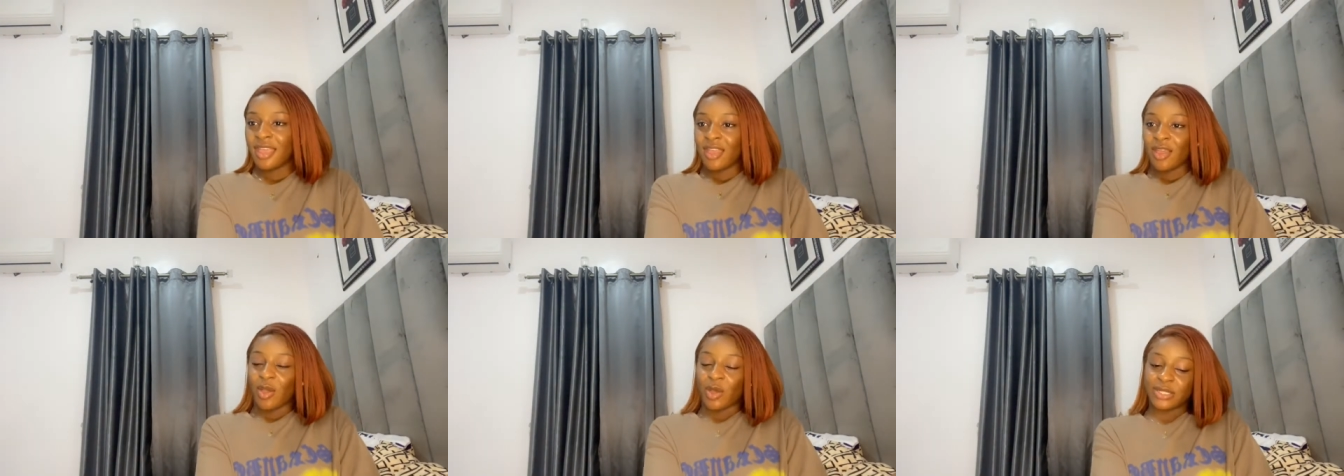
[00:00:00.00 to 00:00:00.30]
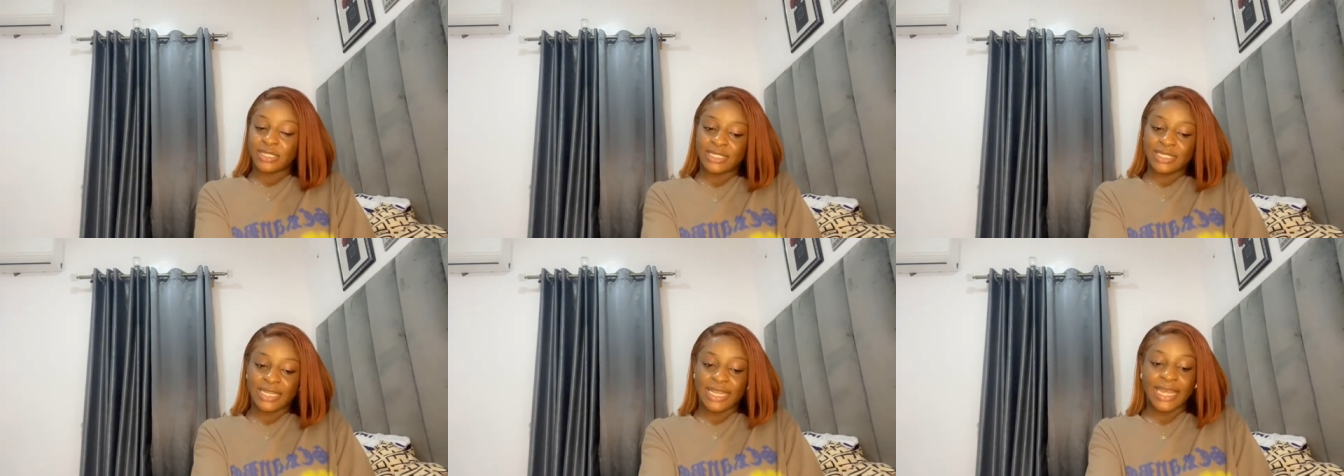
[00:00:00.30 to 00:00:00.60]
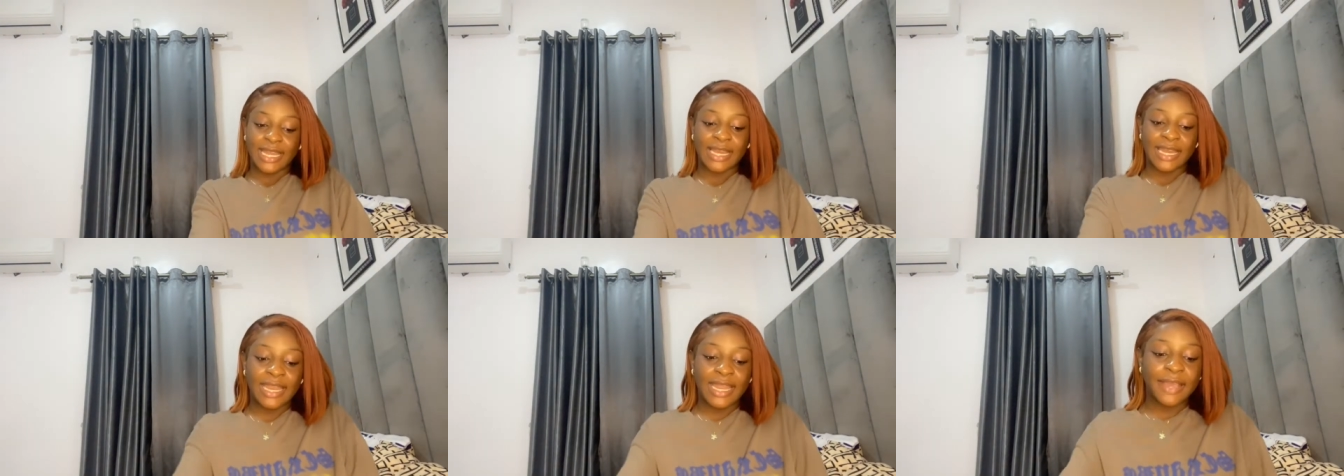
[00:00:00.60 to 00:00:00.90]
Until I
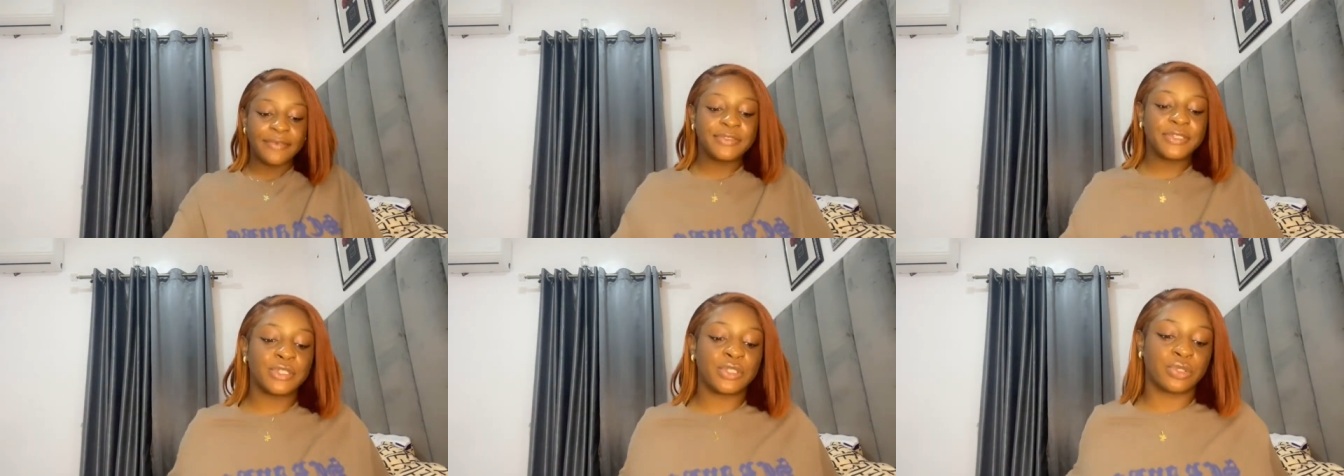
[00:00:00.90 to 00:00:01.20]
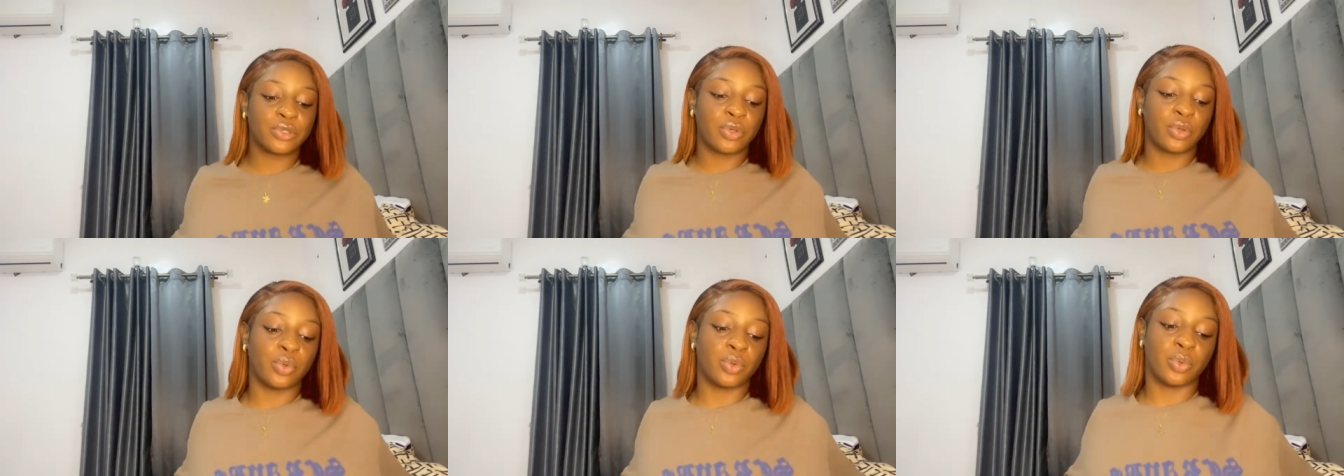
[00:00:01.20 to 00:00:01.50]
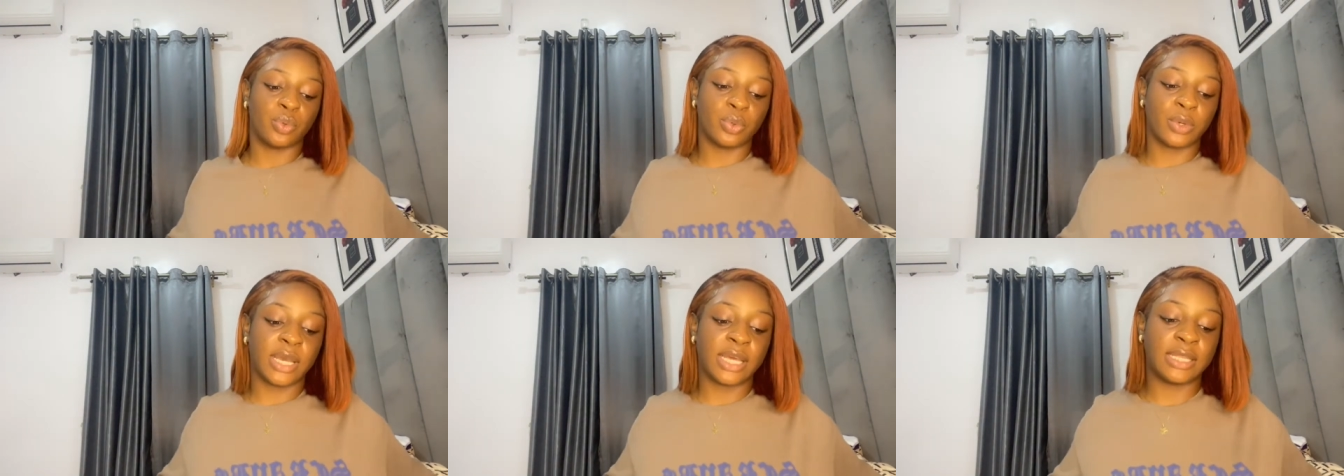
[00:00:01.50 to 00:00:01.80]
left
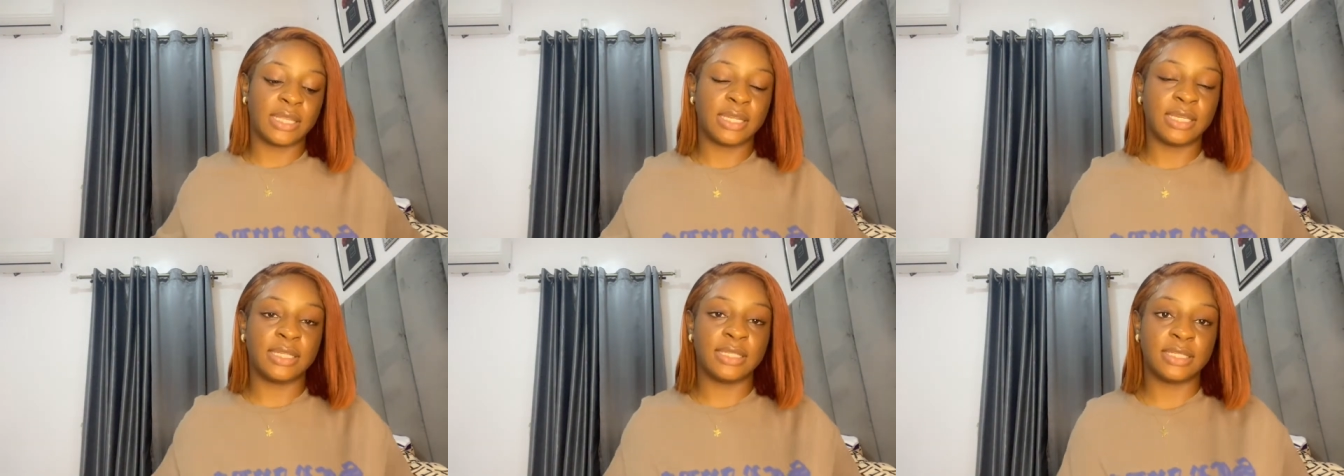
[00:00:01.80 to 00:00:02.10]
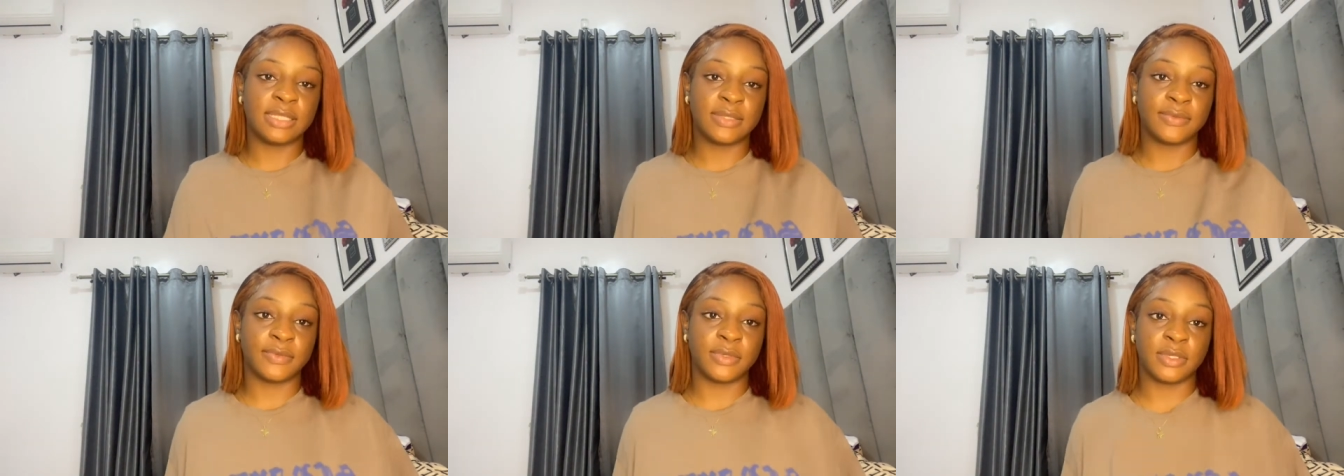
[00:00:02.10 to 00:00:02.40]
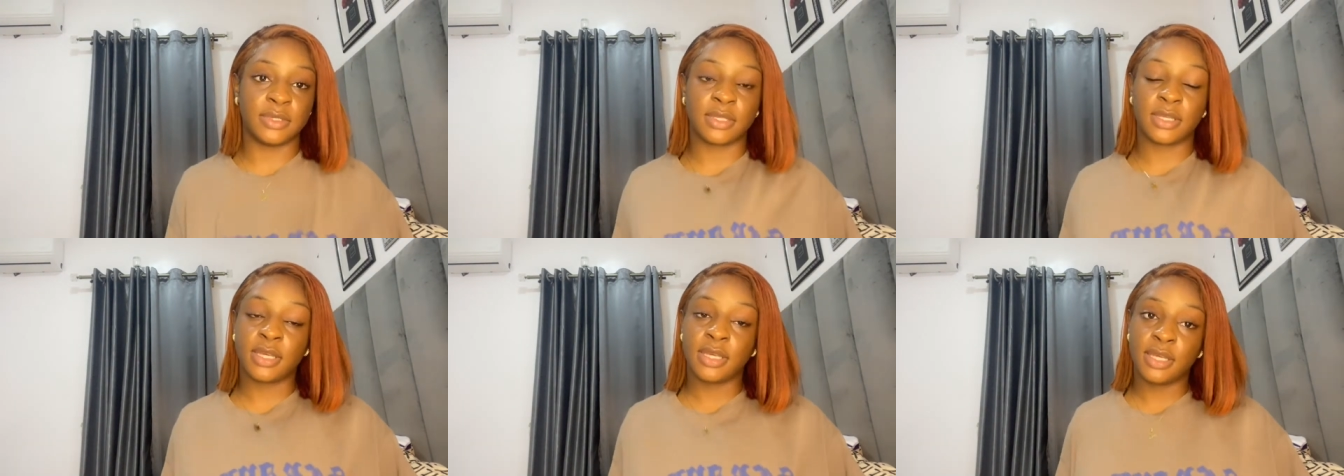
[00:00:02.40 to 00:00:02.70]
school, I didn't
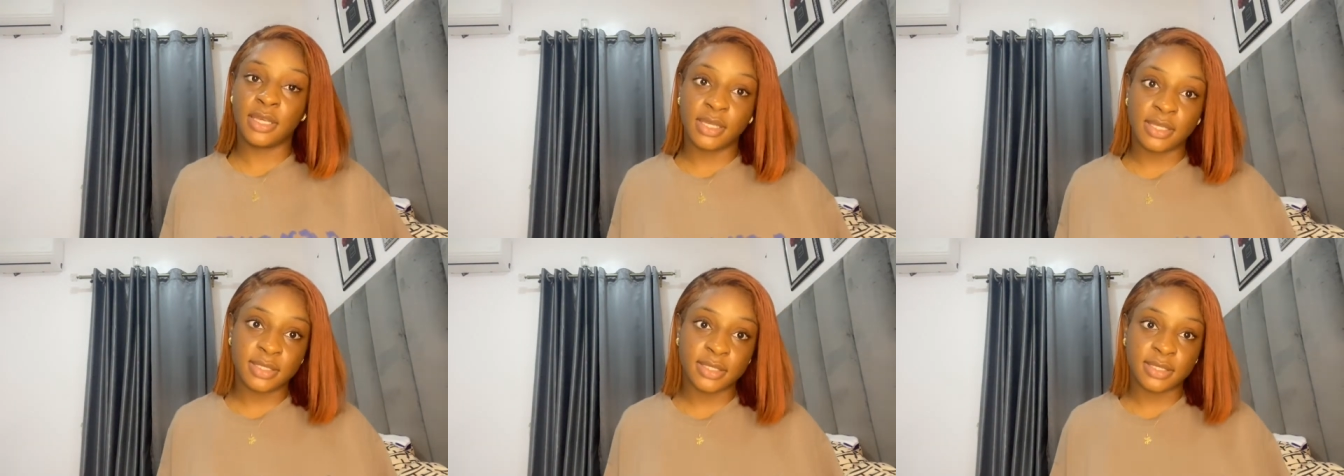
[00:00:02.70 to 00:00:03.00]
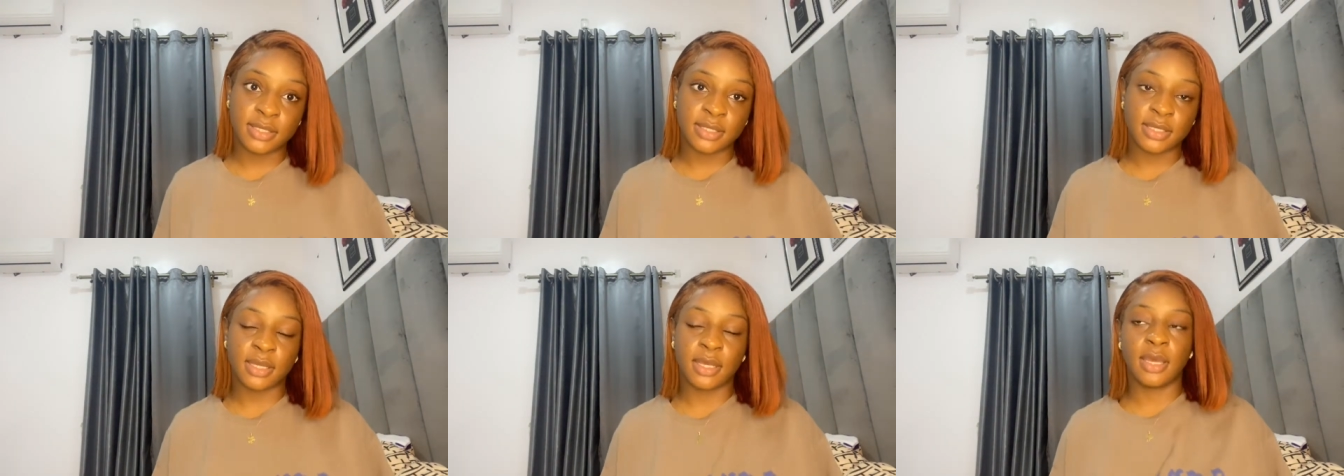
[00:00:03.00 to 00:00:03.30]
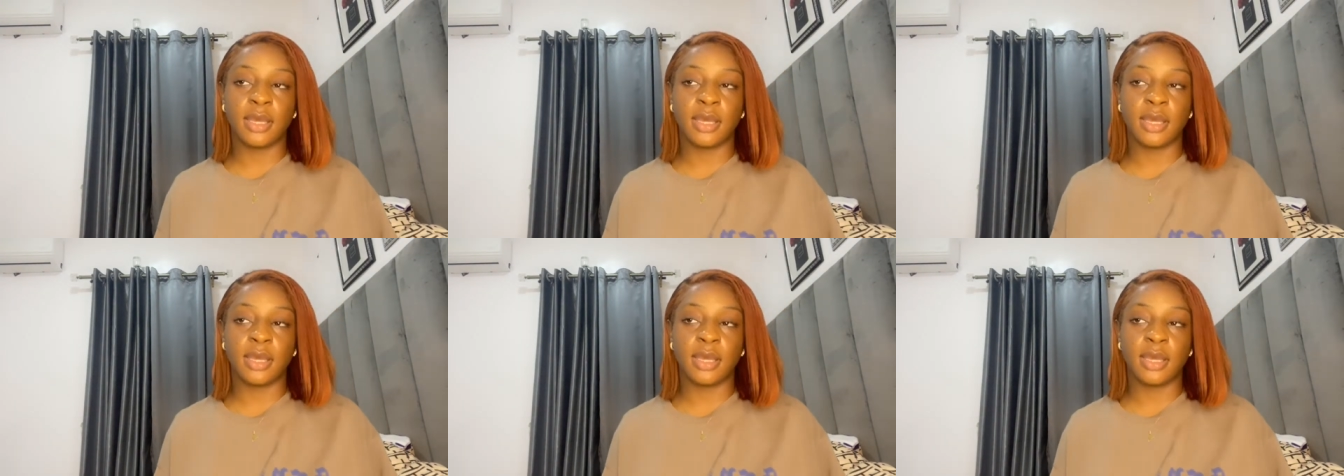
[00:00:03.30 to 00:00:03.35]
even kiss